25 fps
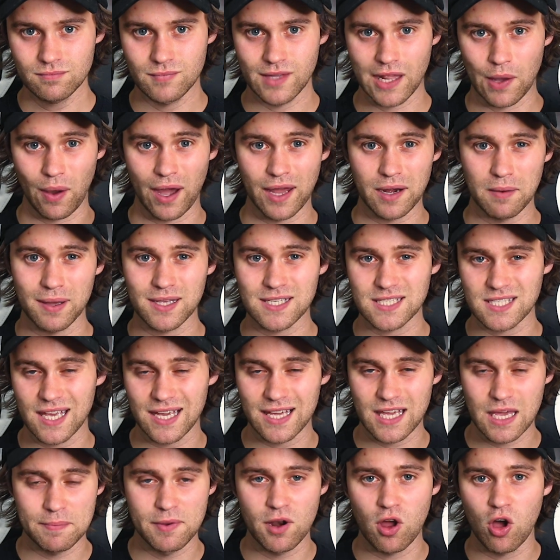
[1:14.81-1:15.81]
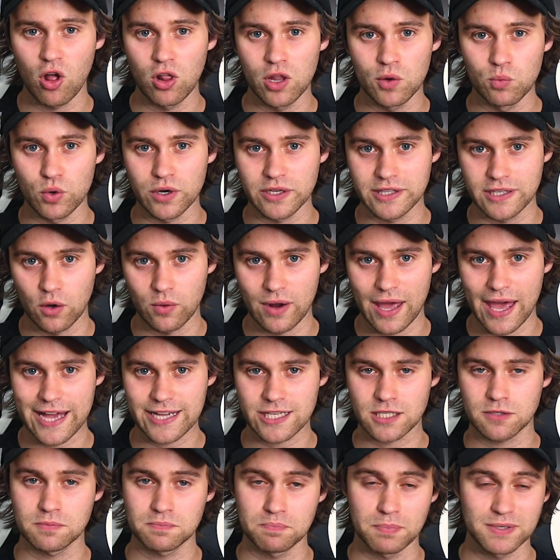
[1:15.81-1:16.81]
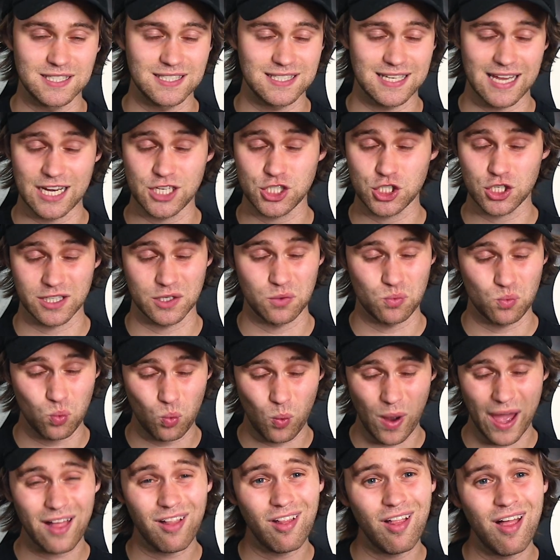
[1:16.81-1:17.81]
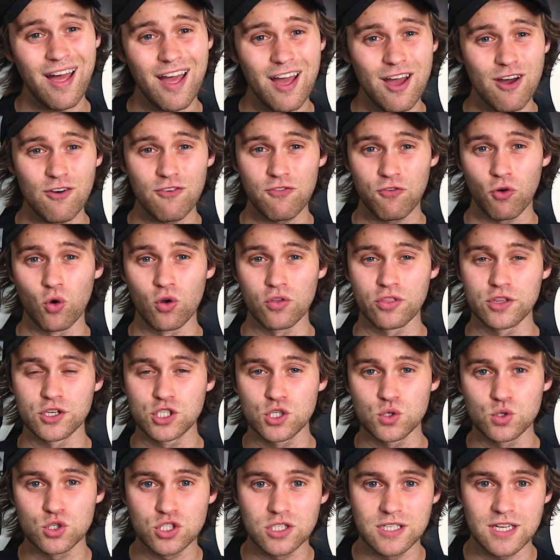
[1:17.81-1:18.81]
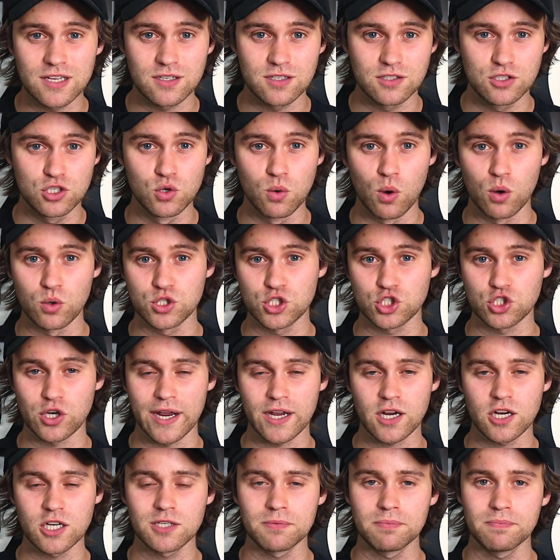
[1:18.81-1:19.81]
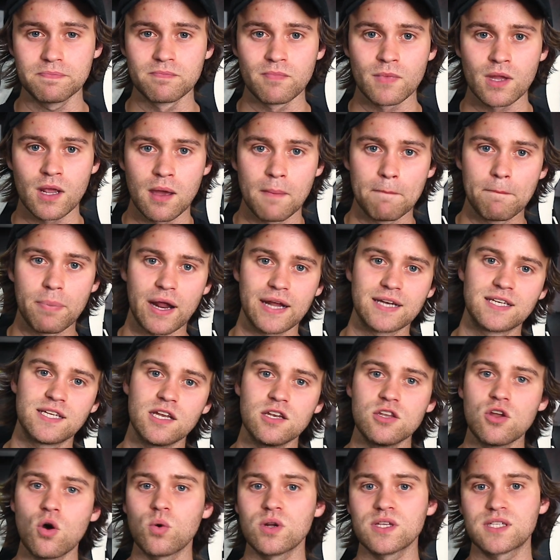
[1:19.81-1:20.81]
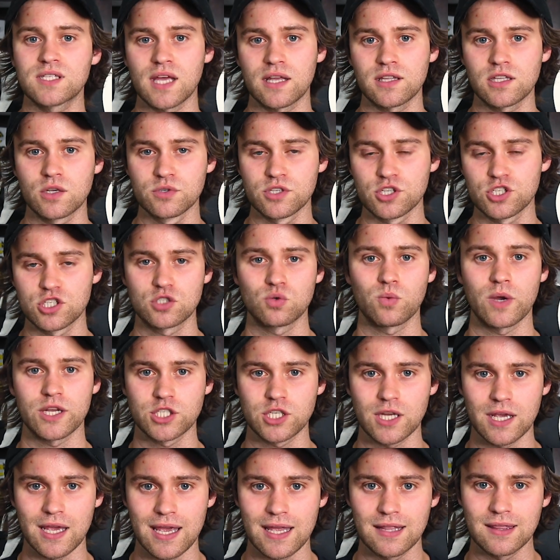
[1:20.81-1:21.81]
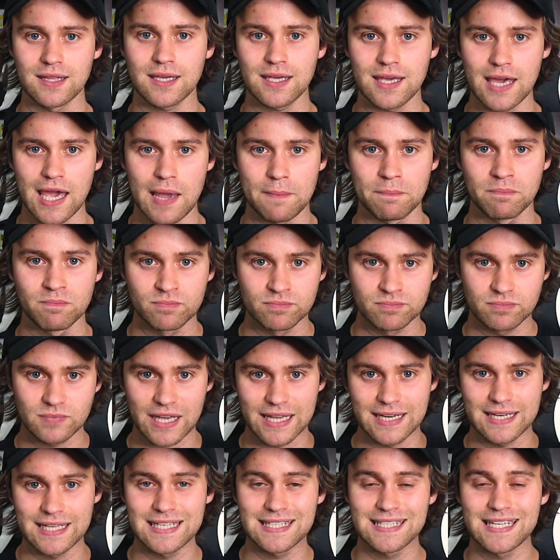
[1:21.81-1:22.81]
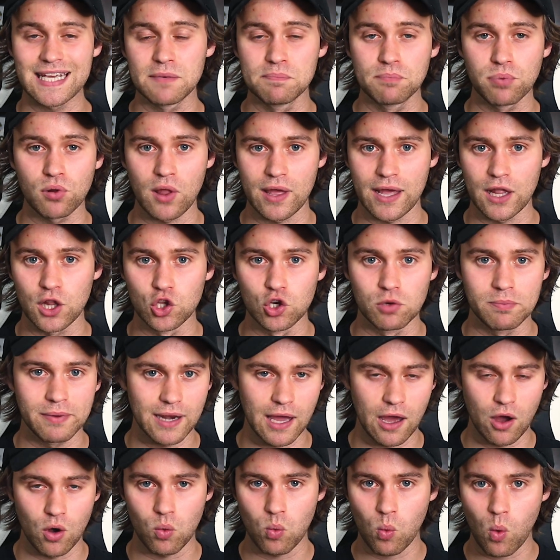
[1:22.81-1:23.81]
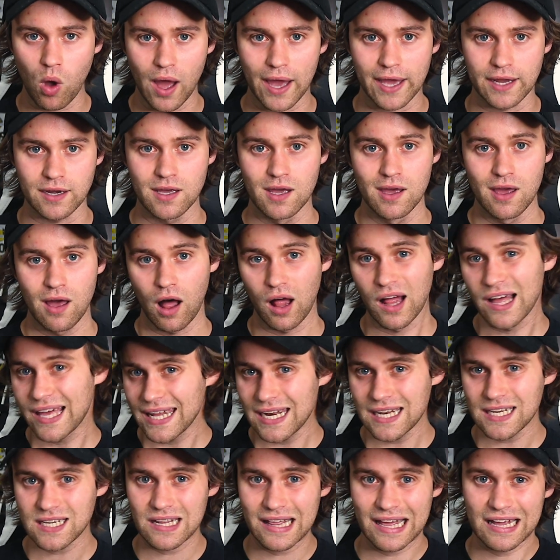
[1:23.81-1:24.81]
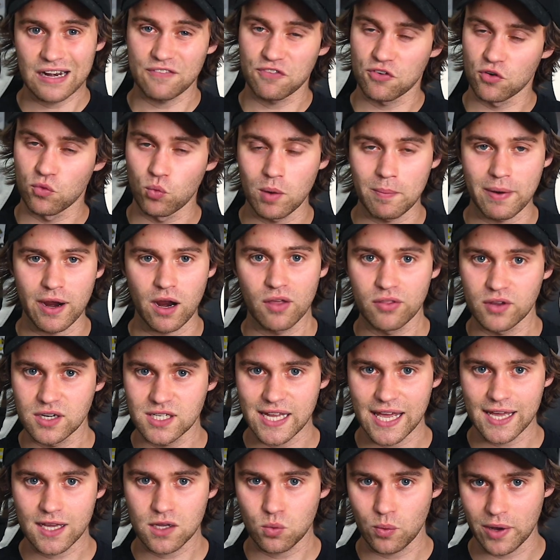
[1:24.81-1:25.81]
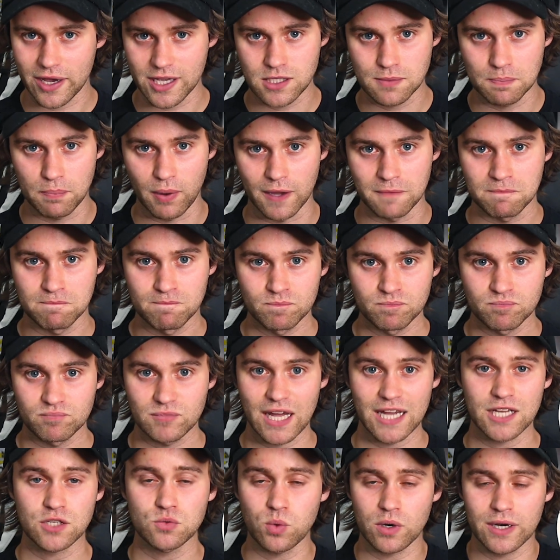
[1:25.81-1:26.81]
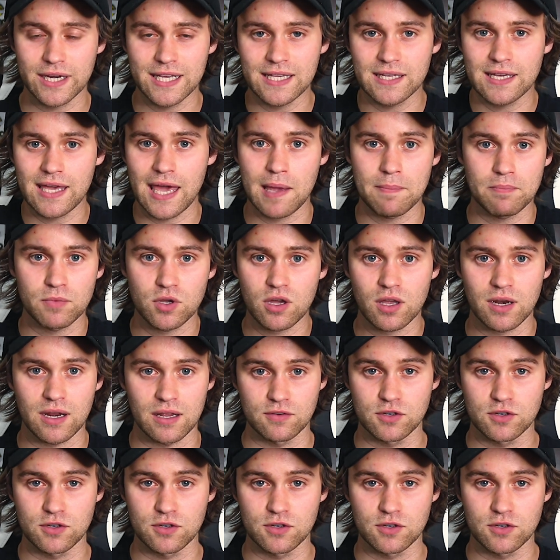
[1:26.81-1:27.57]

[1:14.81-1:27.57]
Now, I'm not saying him and Haaland worked out exponentially well for the two duo strikers, but I did notice that there was a switch in the game and he did play a little bit out wide. I'll get into that for one of my other takeaways, but that's where he came good.